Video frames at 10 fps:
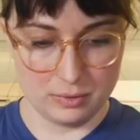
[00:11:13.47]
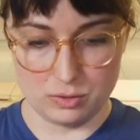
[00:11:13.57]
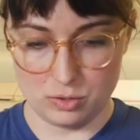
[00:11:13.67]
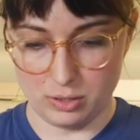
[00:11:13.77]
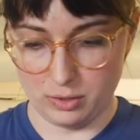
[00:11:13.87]

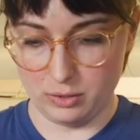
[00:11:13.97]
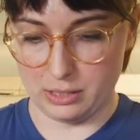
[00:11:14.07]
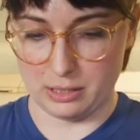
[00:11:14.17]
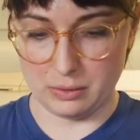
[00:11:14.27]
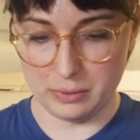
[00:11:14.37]
So
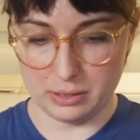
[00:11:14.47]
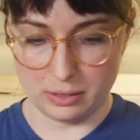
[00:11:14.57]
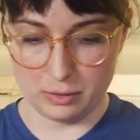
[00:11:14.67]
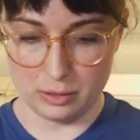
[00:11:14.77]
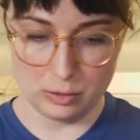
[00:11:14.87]
now that we let
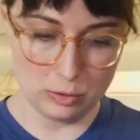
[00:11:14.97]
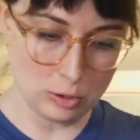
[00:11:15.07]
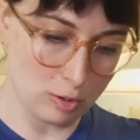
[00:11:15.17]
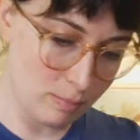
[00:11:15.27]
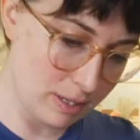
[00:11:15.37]
our little
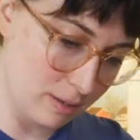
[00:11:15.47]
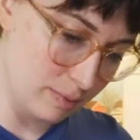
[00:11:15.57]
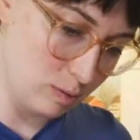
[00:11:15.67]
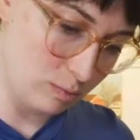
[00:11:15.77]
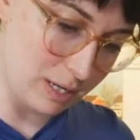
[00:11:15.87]
dough
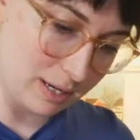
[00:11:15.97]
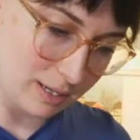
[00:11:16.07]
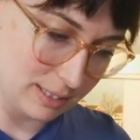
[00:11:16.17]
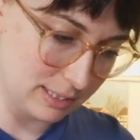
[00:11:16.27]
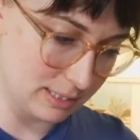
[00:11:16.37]
baby
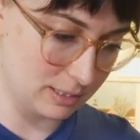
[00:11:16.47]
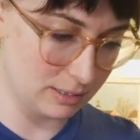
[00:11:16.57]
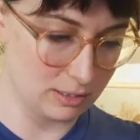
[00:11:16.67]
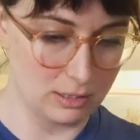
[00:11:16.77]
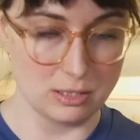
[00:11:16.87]
rest,
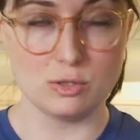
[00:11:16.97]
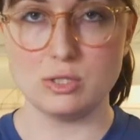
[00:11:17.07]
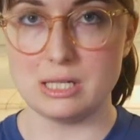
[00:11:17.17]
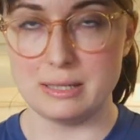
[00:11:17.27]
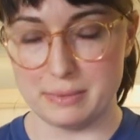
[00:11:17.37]
because he's so
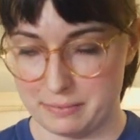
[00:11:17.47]
sleepy,